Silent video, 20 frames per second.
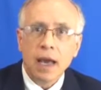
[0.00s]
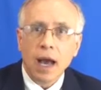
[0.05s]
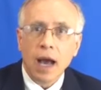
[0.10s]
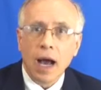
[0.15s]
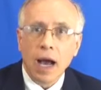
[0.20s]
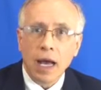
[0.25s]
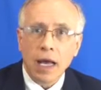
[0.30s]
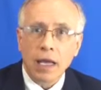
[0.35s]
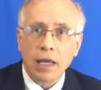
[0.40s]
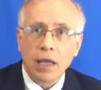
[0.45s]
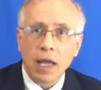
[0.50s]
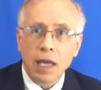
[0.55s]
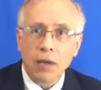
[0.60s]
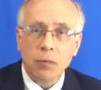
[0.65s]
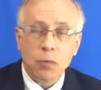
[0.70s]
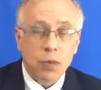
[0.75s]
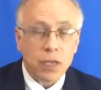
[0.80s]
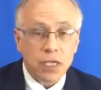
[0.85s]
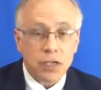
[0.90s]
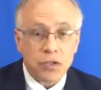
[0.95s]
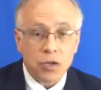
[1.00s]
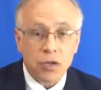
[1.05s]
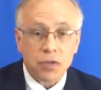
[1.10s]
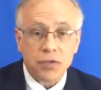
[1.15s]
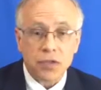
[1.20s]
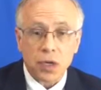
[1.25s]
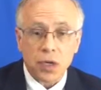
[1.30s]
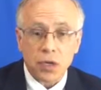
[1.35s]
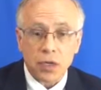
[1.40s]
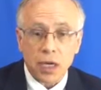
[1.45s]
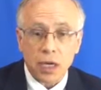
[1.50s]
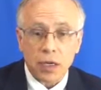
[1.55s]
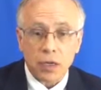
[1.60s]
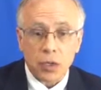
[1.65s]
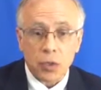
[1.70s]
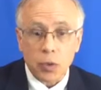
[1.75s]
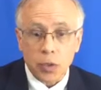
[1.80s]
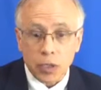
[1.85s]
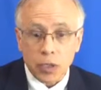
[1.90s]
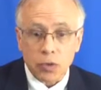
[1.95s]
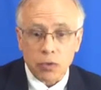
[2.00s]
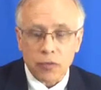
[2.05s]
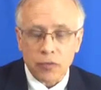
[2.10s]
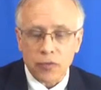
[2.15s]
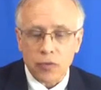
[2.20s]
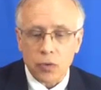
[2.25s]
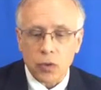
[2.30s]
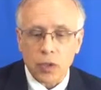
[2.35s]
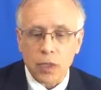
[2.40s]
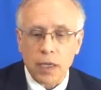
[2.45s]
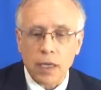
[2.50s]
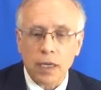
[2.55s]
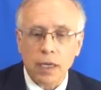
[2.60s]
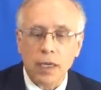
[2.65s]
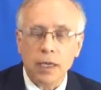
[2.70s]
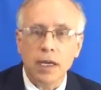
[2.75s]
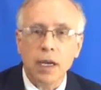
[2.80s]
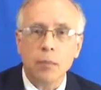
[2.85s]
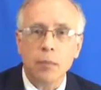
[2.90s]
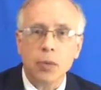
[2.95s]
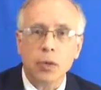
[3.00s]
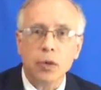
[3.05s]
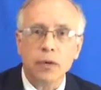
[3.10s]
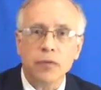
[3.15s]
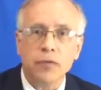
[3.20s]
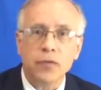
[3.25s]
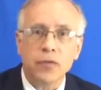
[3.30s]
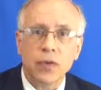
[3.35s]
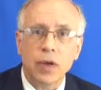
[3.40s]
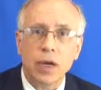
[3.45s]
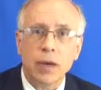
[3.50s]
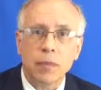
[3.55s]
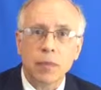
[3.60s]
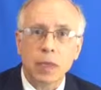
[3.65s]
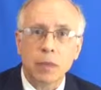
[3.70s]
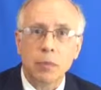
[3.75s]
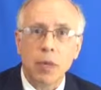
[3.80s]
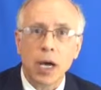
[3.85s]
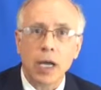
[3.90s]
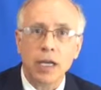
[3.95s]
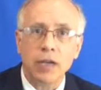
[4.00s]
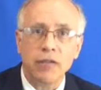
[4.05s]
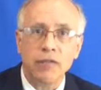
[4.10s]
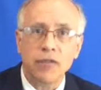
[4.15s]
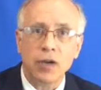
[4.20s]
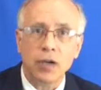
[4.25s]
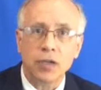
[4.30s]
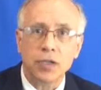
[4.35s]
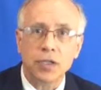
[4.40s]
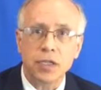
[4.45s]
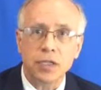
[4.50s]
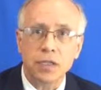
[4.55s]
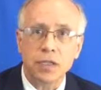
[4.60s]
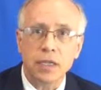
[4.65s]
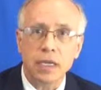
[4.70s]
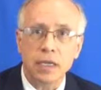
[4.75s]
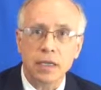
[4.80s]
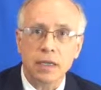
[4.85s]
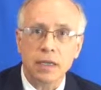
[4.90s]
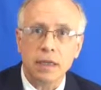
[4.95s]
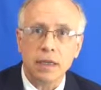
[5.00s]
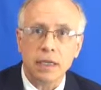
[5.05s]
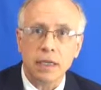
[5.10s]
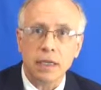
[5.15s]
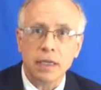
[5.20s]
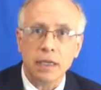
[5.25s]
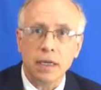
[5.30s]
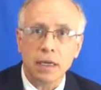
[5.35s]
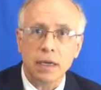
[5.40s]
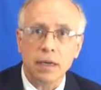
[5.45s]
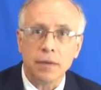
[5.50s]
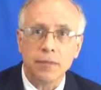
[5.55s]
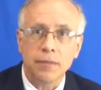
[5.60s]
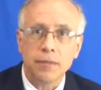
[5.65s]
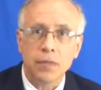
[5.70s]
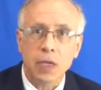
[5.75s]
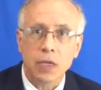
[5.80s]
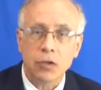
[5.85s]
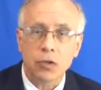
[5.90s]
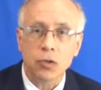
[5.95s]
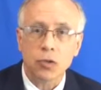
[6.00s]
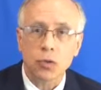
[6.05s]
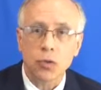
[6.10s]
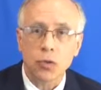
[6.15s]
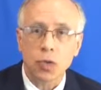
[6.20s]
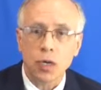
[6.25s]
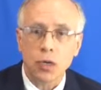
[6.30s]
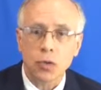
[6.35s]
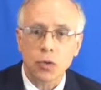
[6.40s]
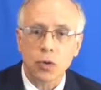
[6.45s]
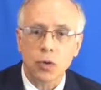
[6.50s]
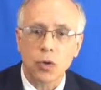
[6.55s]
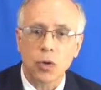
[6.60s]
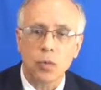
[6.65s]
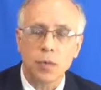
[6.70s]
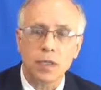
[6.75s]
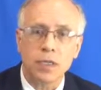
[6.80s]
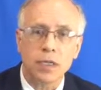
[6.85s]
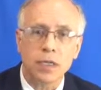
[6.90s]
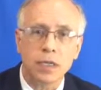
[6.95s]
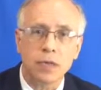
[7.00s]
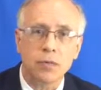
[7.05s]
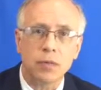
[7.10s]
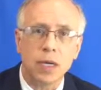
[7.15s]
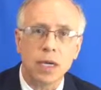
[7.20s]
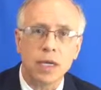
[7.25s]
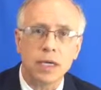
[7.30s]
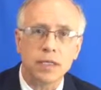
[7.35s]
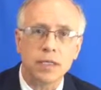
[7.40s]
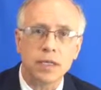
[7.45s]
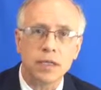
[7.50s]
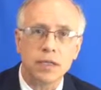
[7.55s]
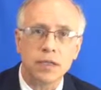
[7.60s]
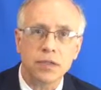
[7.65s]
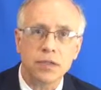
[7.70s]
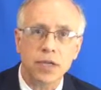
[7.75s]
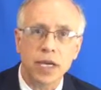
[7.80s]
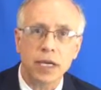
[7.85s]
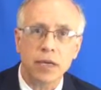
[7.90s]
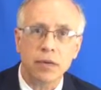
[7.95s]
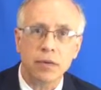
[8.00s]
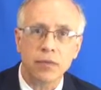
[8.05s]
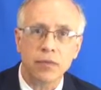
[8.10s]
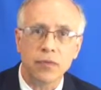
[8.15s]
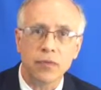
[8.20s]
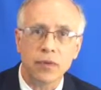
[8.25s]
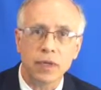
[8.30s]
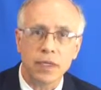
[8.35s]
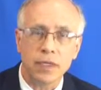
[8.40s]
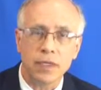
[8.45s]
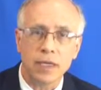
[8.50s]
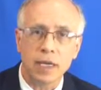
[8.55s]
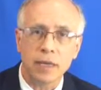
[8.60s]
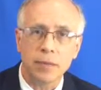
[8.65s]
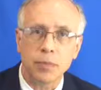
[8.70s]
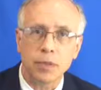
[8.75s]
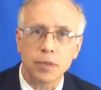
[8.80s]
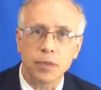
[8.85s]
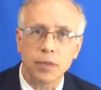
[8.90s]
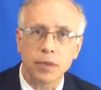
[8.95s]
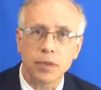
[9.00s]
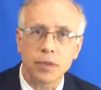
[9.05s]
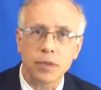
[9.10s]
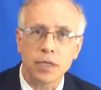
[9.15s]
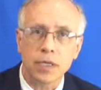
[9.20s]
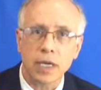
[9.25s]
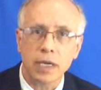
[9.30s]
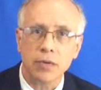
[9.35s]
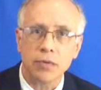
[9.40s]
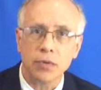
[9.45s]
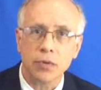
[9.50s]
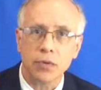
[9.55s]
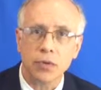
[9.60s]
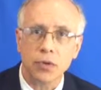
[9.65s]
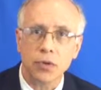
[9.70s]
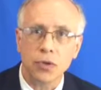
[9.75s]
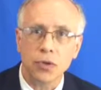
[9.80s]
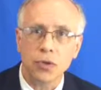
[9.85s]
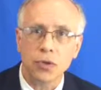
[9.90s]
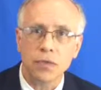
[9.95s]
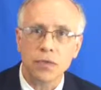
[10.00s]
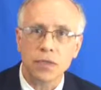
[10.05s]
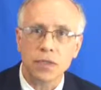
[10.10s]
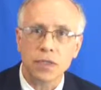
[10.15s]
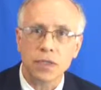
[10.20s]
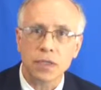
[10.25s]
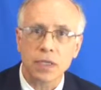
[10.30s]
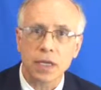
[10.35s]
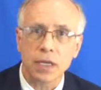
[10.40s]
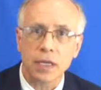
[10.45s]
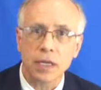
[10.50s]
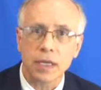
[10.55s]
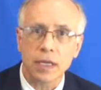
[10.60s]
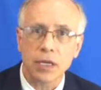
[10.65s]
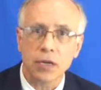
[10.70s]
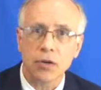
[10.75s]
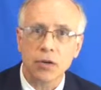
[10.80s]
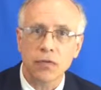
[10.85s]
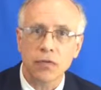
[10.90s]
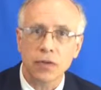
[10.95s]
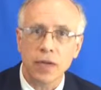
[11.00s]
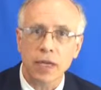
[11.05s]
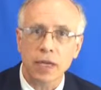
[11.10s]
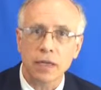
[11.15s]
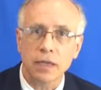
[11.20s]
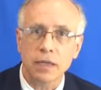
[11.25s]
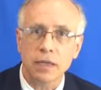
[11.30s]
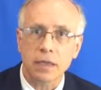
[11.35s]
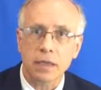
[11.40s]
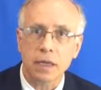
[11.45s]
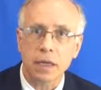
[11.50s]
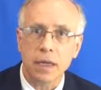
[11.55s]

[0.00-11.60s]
And these nerves are critical for a number of body function in the chordomas that arise in the sacrum. For example, the sacral nerves innervate